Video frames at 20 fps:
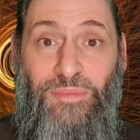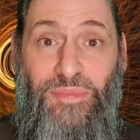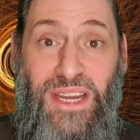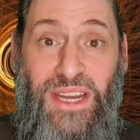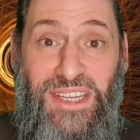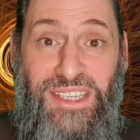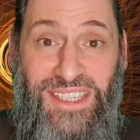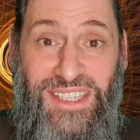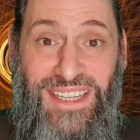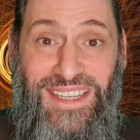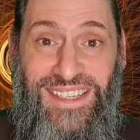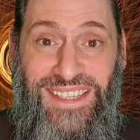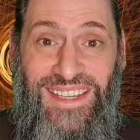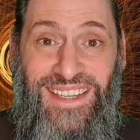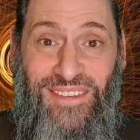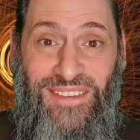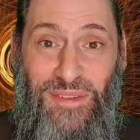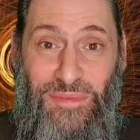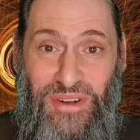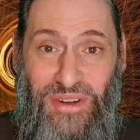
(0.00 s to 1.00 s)
I've embraced
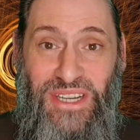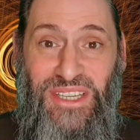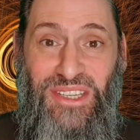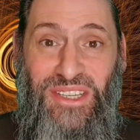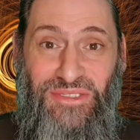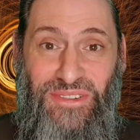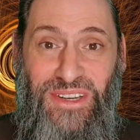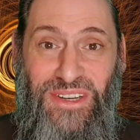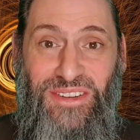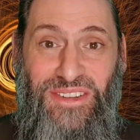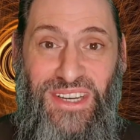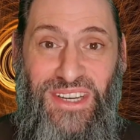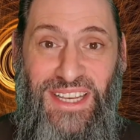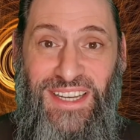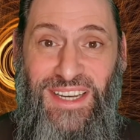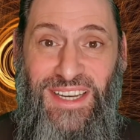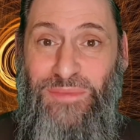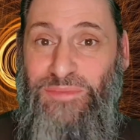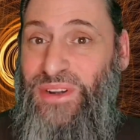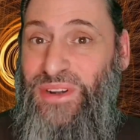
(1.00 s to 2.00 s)
it. I've embraced this
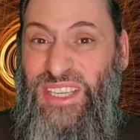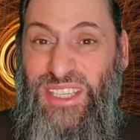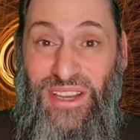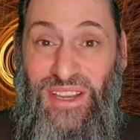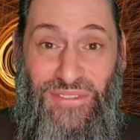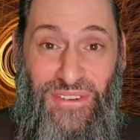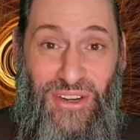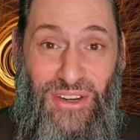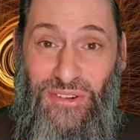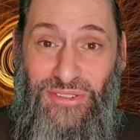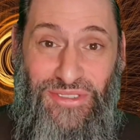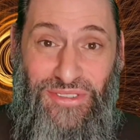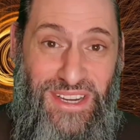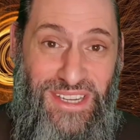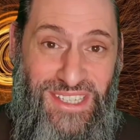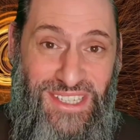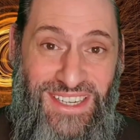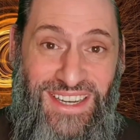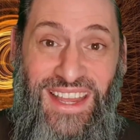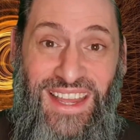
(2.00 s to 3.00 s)
religion. I didn't embrace it for no
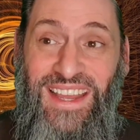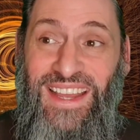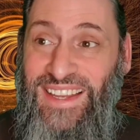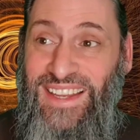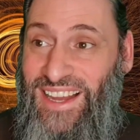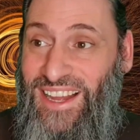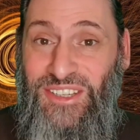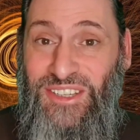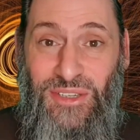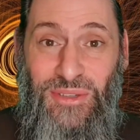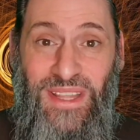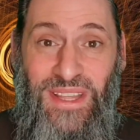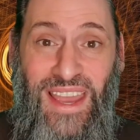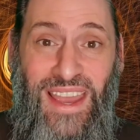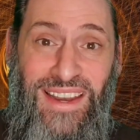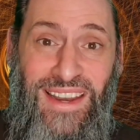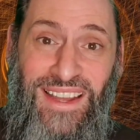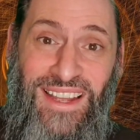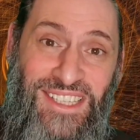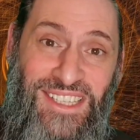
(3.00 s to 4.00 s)
reason. I'll do
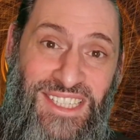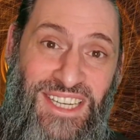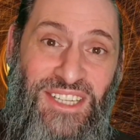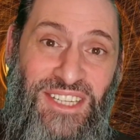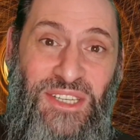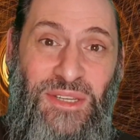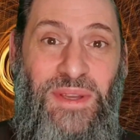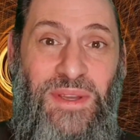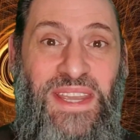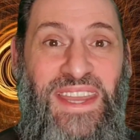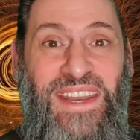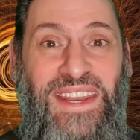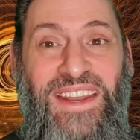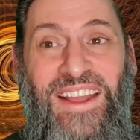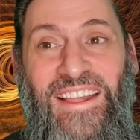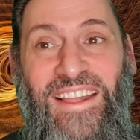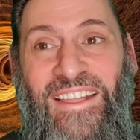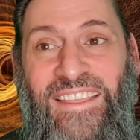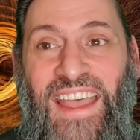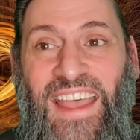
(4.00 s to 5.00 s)
that. I'll start doing
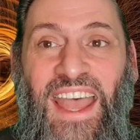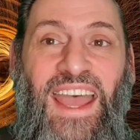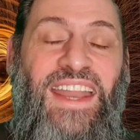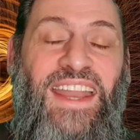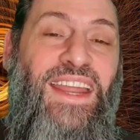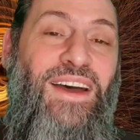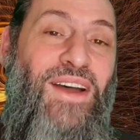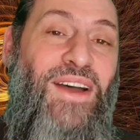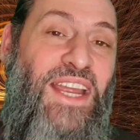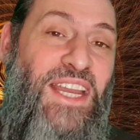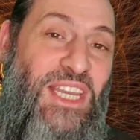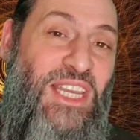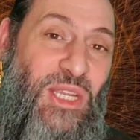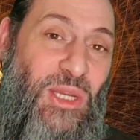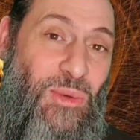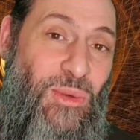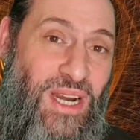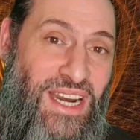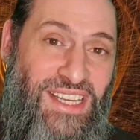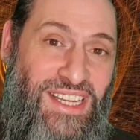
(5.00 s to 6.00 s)
it. Now, I
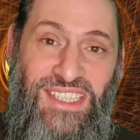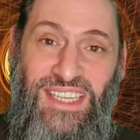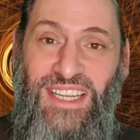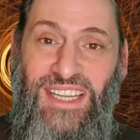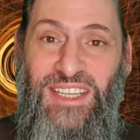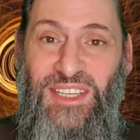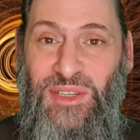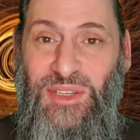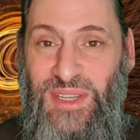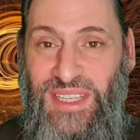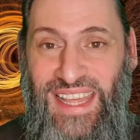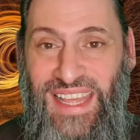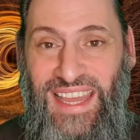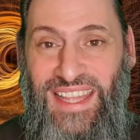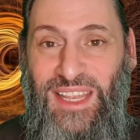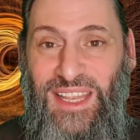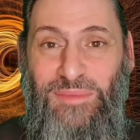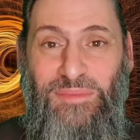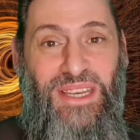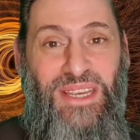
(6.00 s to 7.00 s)
knew when I started doing
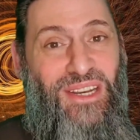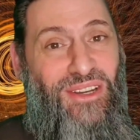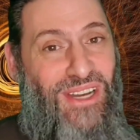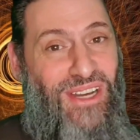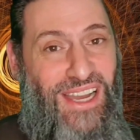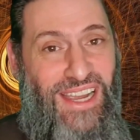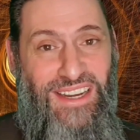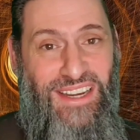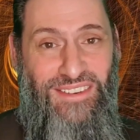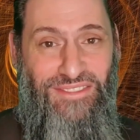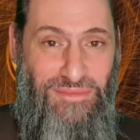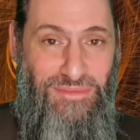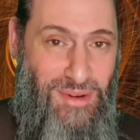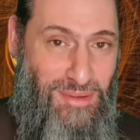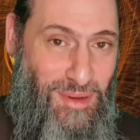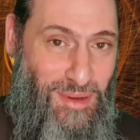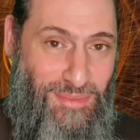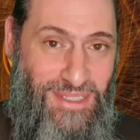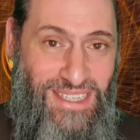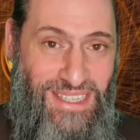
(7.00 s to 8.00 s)
that, there'd be no hiding
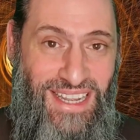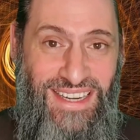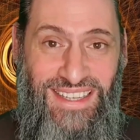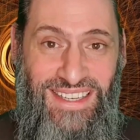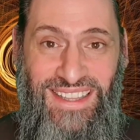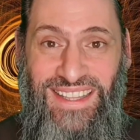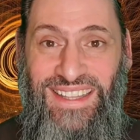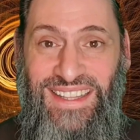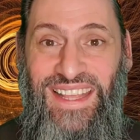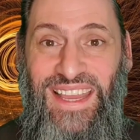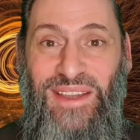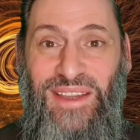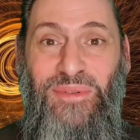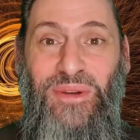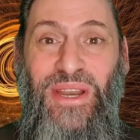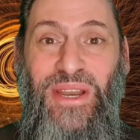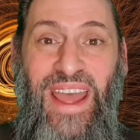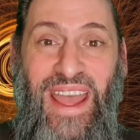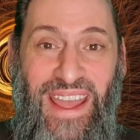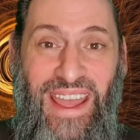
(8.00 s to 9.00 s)
from my mum and dad, and that they
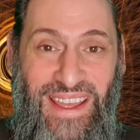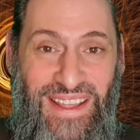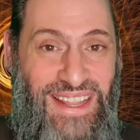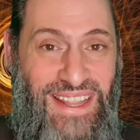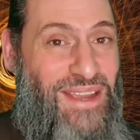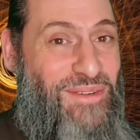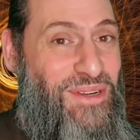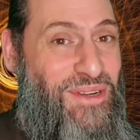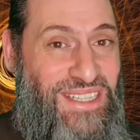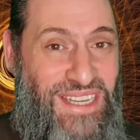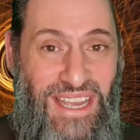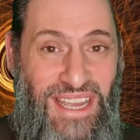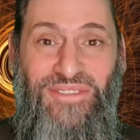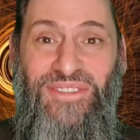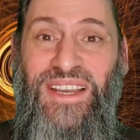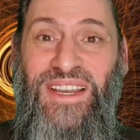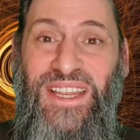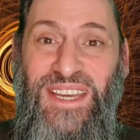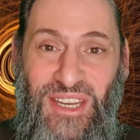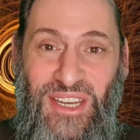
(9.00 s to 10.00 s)
would
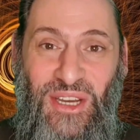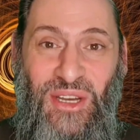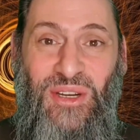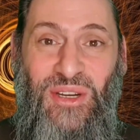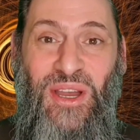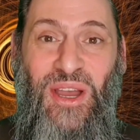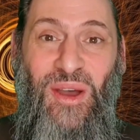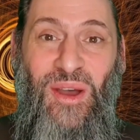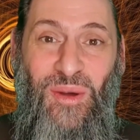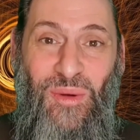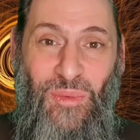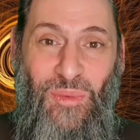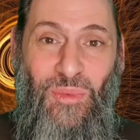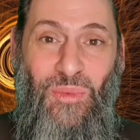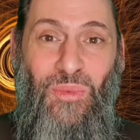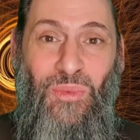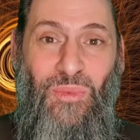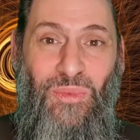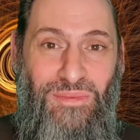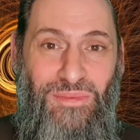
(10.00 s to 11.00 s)
definitely know
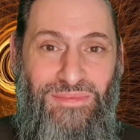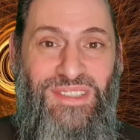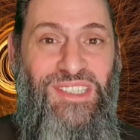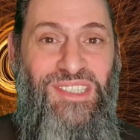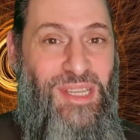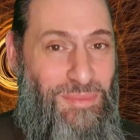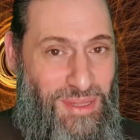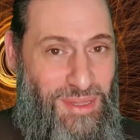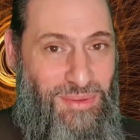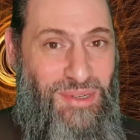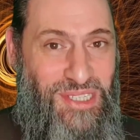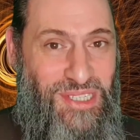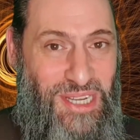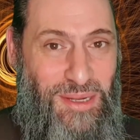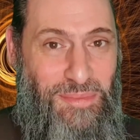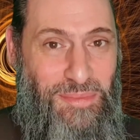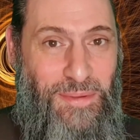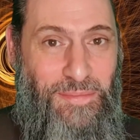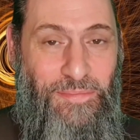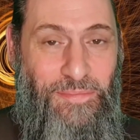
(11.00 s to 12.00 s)
something
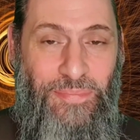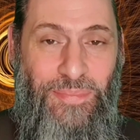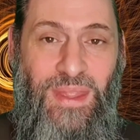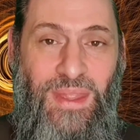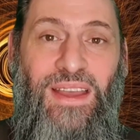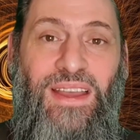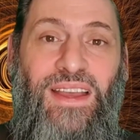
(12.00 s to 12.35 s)
was up.